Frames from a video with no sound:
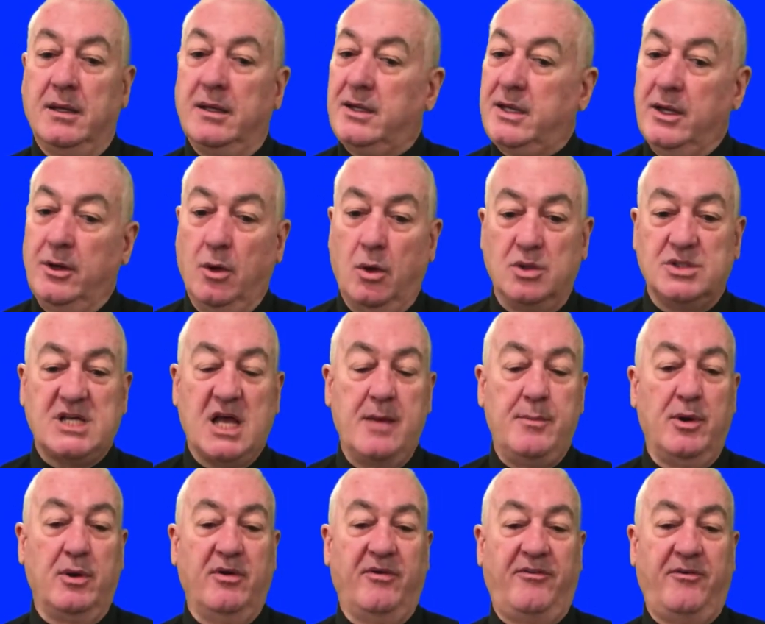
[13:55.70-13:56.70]
can also be
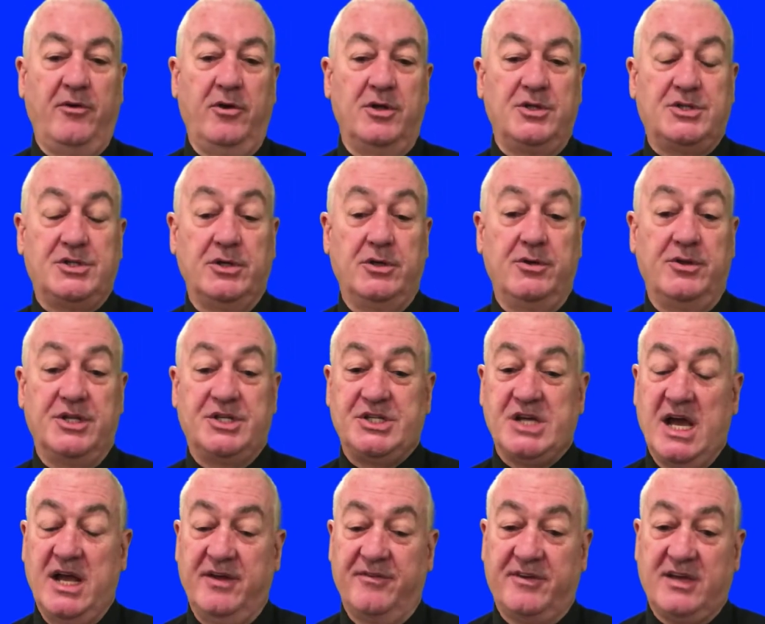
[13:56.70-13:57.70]
referred to the
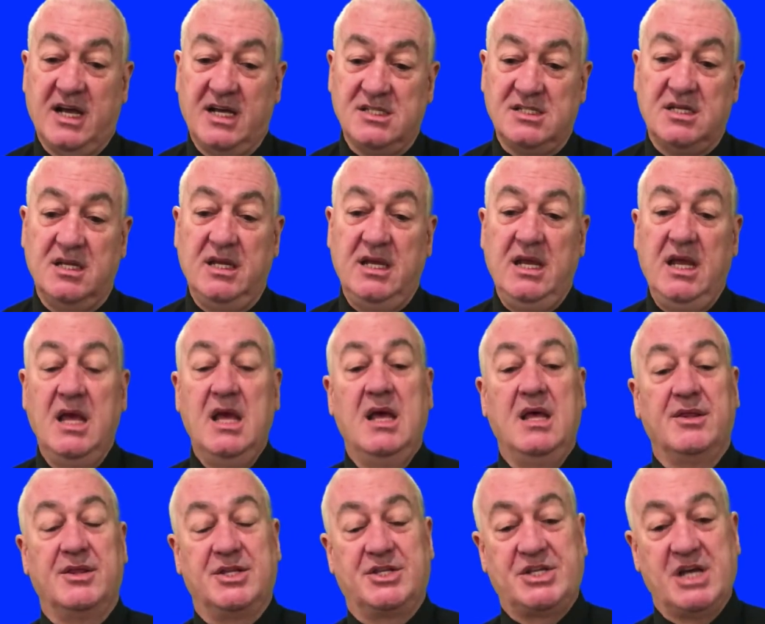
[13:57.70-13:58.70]
chain of custody,
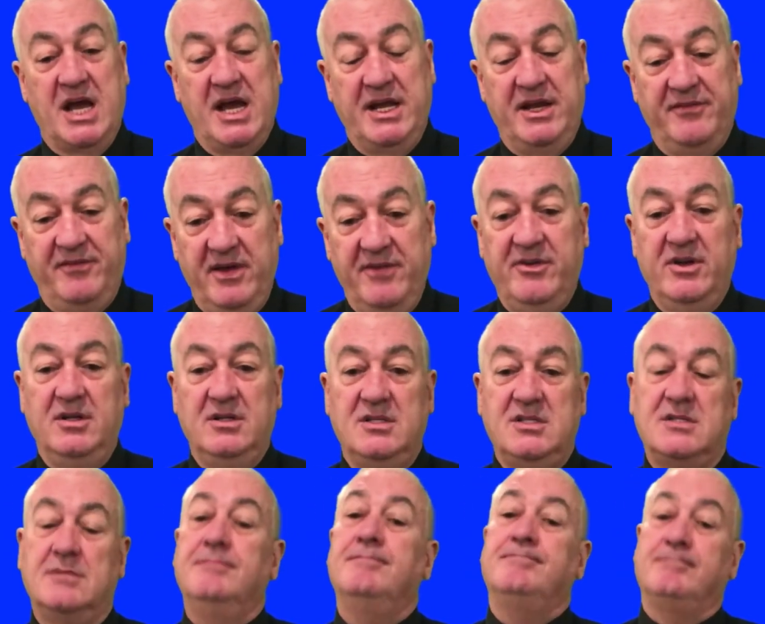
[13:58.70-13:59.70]
the chain of
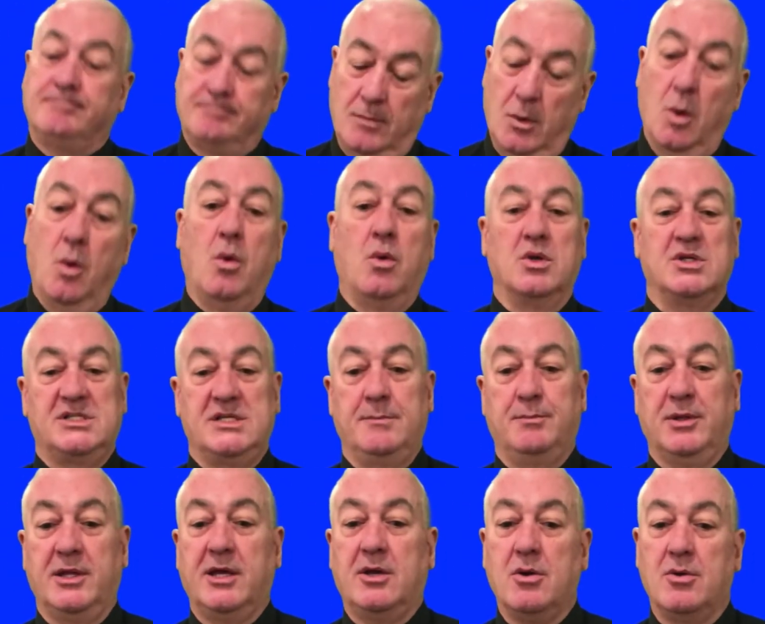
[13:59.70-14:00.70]
evidence, or
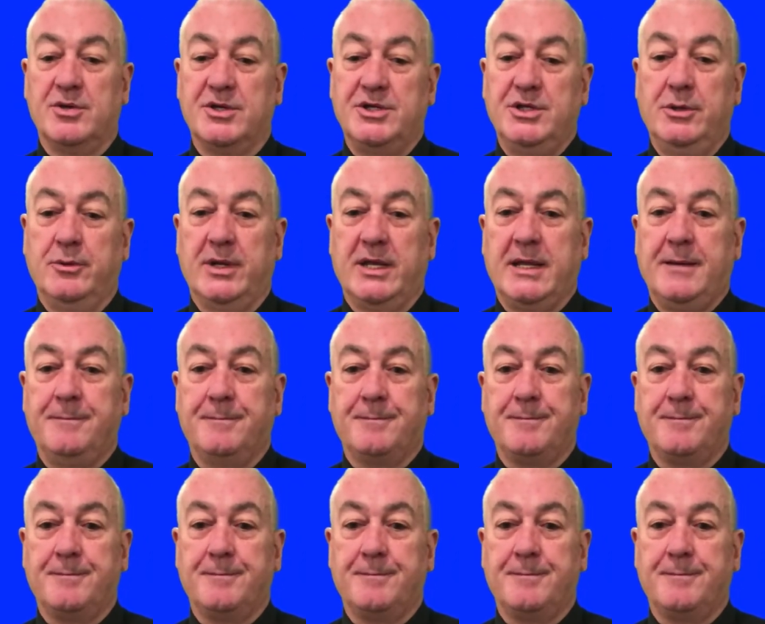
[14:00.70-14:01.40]
simply continuity.